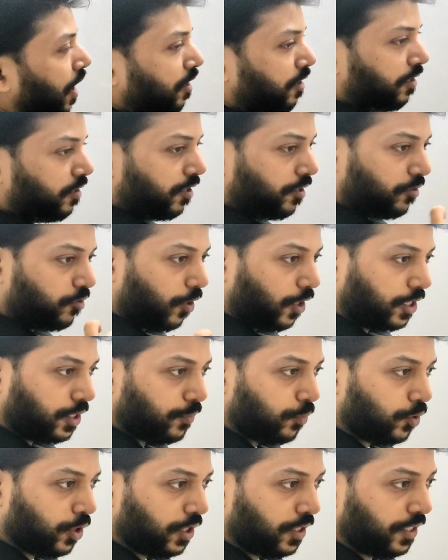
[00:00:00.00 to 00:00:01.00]
Under the
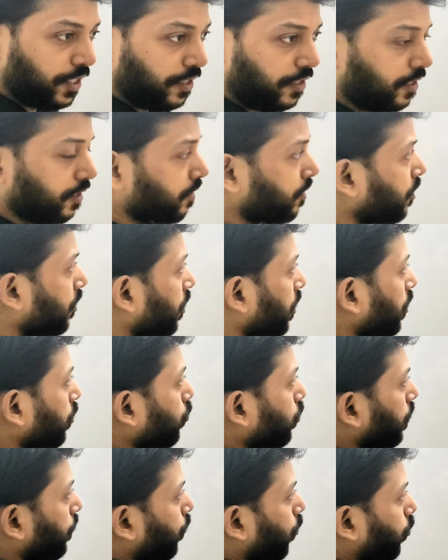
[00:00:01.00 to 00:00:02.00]
transporter there are
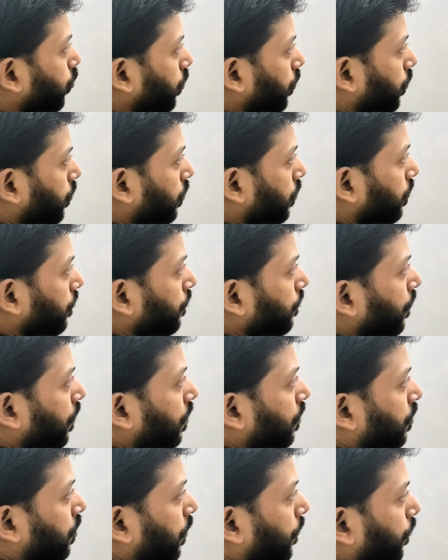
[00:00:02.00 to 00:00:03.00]
uniporters,
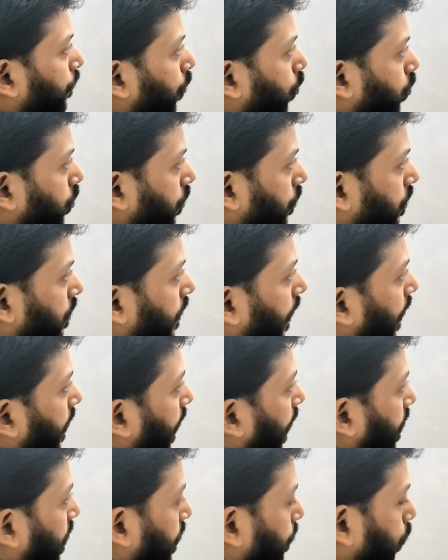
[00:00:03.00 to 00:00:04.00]
symporters
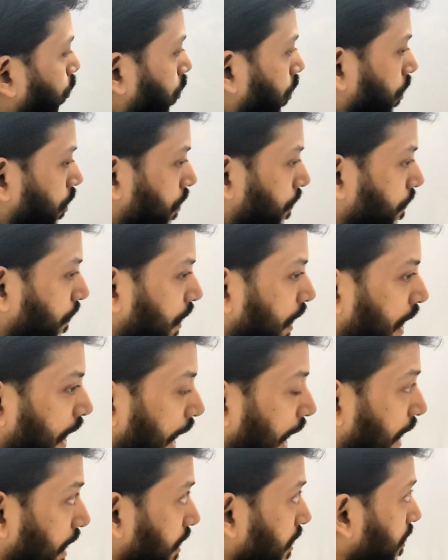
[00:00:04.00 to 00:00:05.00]
and antiporters.
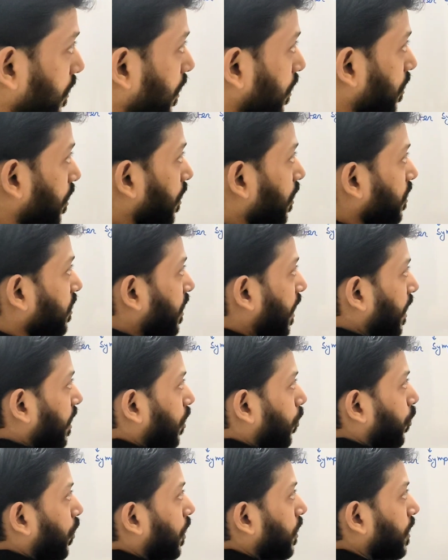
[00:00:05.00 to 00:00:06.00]
And the third
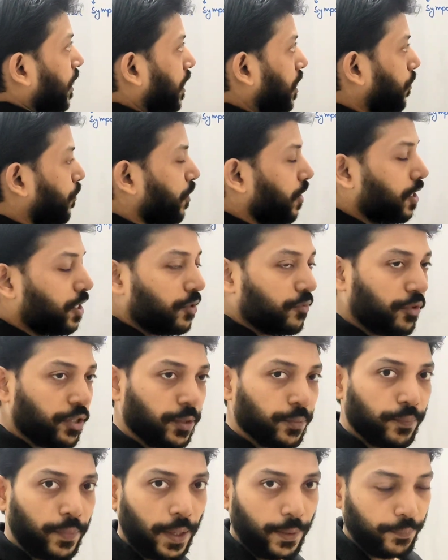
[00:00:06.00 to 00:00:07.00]
category is
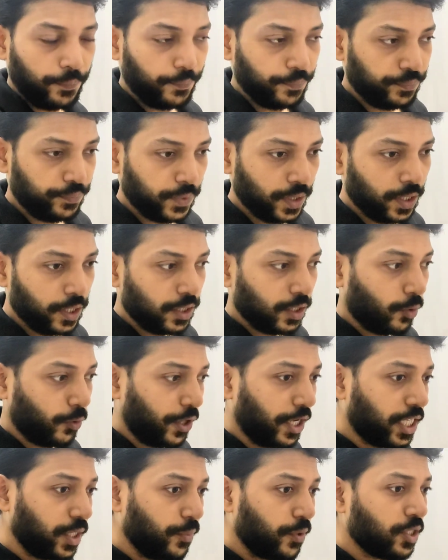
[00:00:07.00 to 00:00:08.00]
ATP-driven pump. Now,
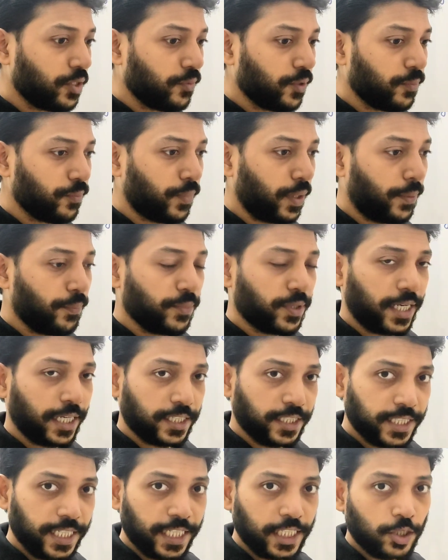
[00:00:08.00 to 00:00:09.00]
ATP-driven pump
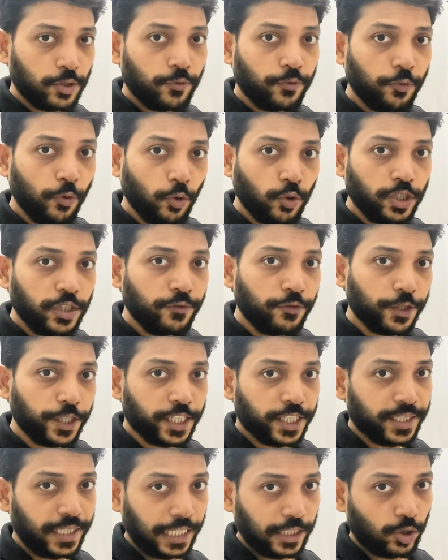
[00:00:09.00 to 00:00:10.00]
contains four
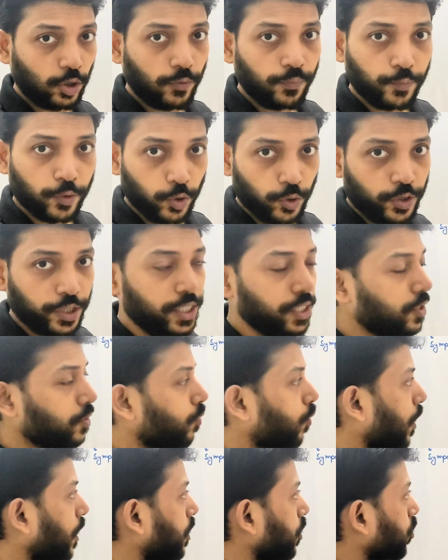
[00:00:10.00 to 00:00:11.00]
different class of
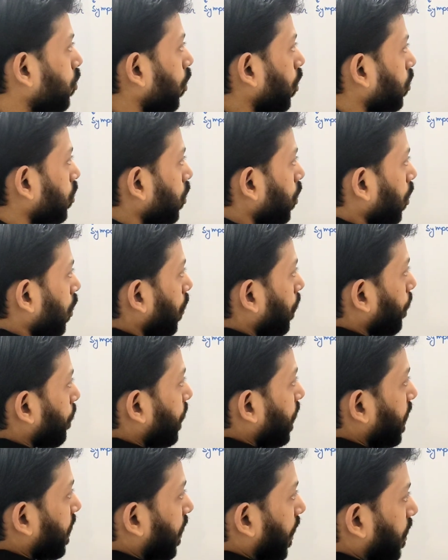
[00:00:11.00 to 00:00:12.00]
proteins. One is called
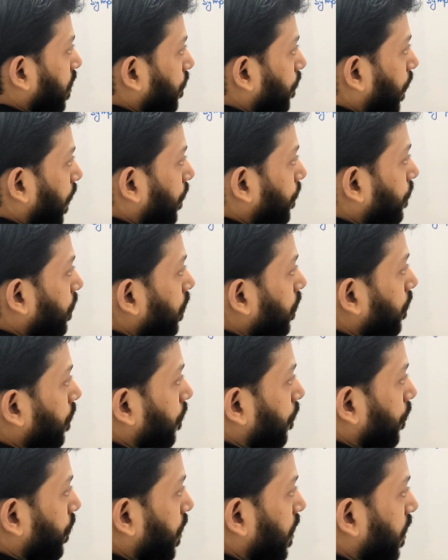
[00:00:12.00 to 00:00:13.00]
P class pump,
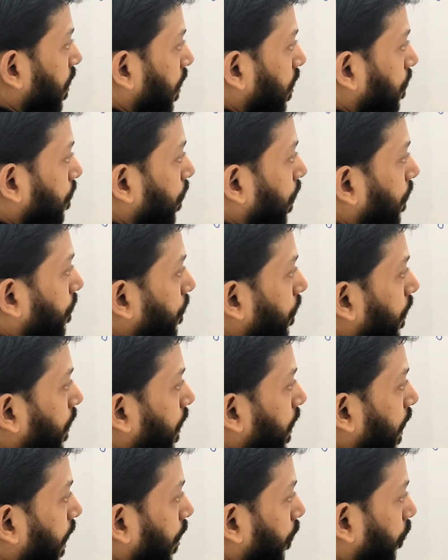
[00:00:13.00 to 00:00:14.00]
V class
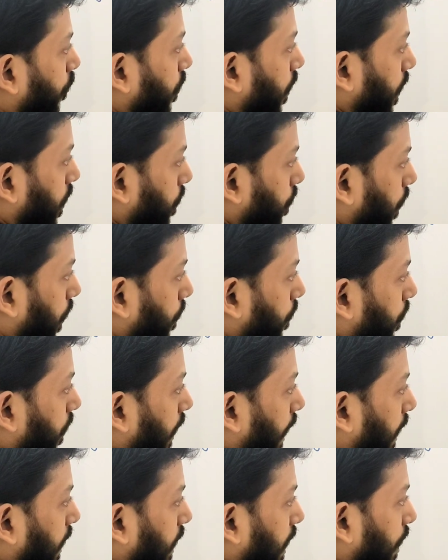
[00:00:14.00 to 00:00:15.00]
pump, F class
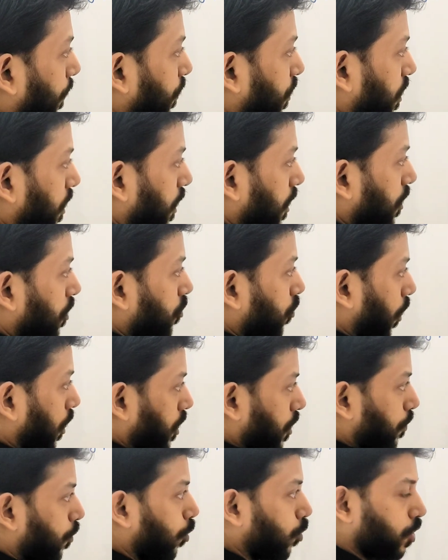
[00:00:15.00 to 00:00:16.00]
pump and ABC
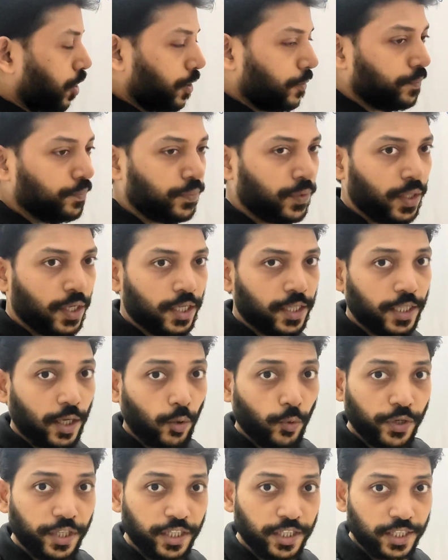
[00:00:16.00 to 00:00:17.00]
transporter.
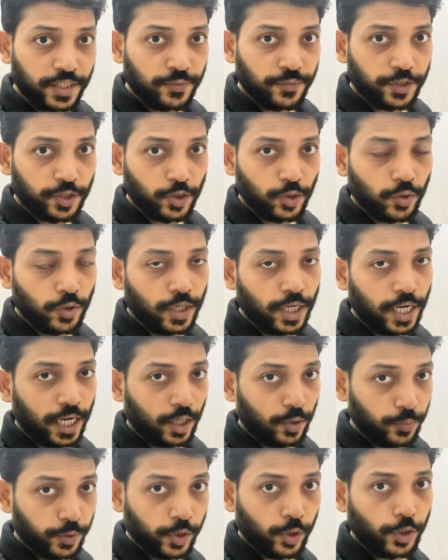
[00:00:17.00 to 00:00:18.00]
Now, in this video,
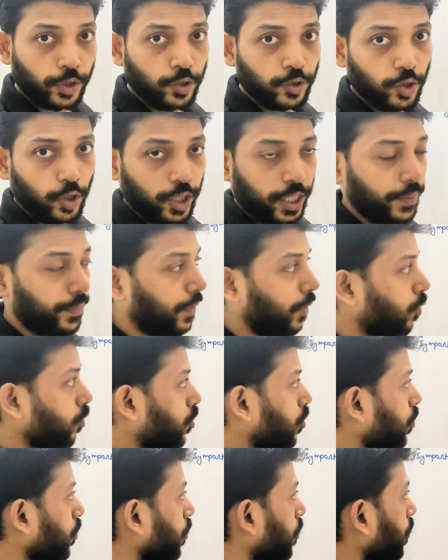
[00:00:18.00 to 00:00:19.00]
I'll be going to talk
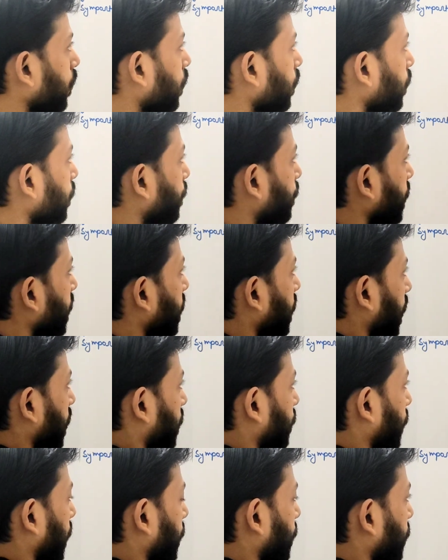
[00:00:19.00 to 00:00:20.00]
about P
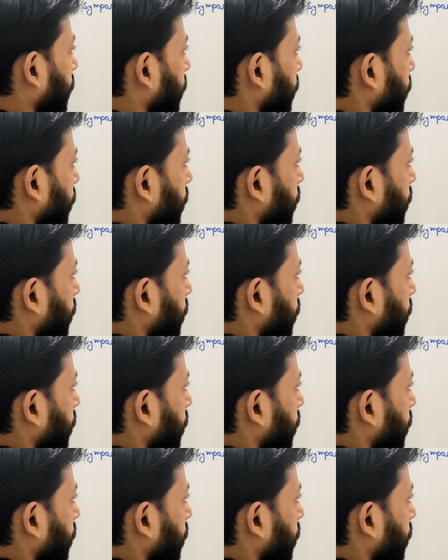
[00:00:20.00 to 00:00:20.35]
class pump.